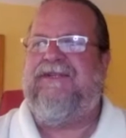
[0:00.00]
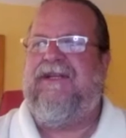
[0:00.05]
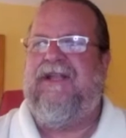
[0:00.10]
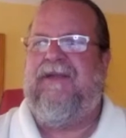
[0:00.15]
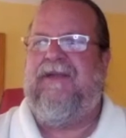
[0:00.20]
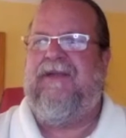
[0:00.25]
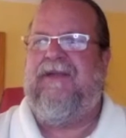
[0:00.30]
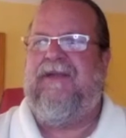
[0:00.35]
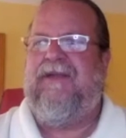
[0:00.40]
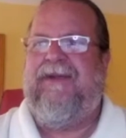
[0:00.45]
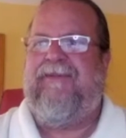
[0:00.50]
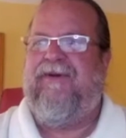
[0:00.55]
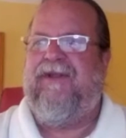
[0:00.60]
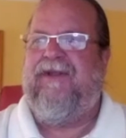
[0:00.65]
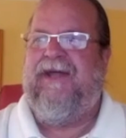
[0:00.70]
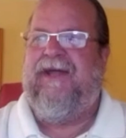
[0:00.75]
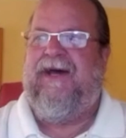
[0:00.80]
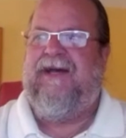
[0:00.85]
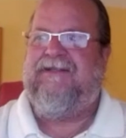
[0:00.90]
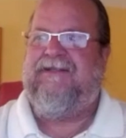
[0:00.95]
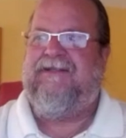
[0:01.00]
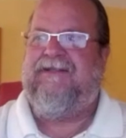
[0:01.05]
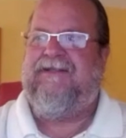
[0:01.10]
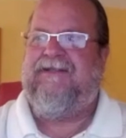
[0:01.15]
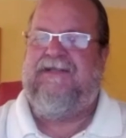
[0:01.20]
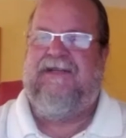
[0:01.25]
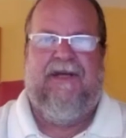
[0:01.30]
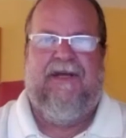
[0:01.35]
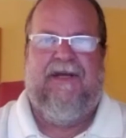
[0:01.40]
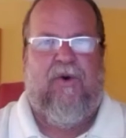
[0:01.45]
of the people in the last
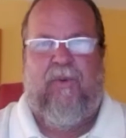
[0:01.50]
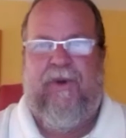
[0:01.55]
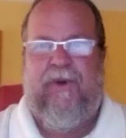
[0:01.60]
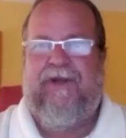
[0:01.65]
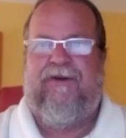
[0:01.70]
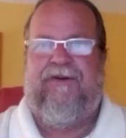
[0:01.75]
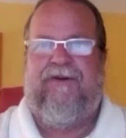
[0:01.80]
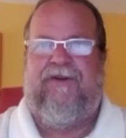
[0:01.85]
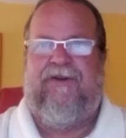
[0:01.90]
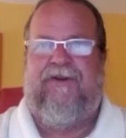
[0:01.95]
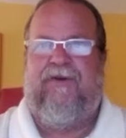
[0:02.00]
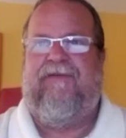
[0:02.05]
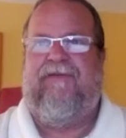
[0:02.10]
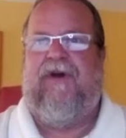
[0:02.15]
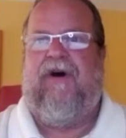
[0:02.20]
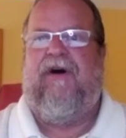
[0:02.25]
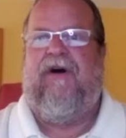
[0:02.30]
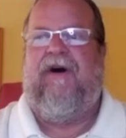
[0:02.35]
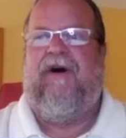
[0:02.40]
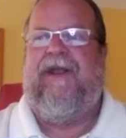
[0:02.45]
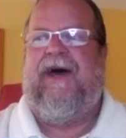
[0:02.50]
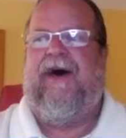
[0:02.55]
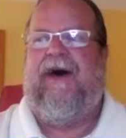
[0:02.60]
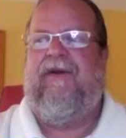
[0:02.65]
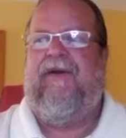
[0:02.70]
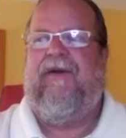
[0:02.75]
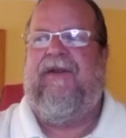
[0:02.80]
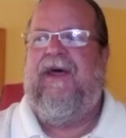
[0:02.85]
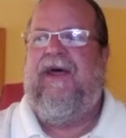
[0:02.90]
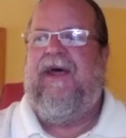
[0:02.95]
week or two have gone out
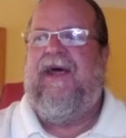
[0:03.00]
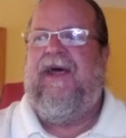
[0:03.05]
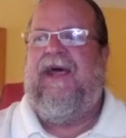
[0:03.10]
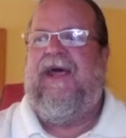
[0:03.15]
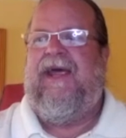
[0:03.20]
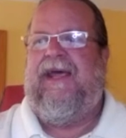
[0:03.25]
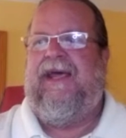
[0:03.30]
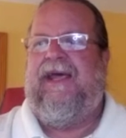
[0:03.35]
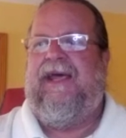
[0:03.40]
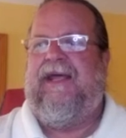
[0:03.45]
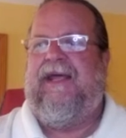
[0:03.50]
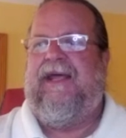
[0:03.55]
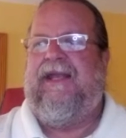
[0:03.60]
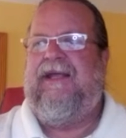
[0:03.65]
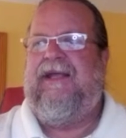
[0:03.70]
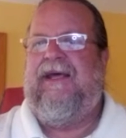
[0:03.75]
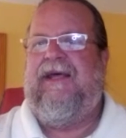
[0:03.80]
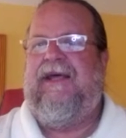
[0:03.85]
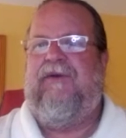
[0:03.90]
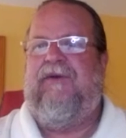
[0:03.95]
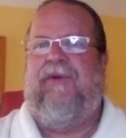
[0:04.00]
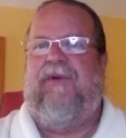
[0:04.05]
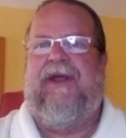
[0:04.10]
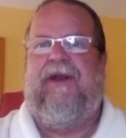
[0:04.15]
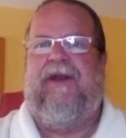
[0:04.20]
and read a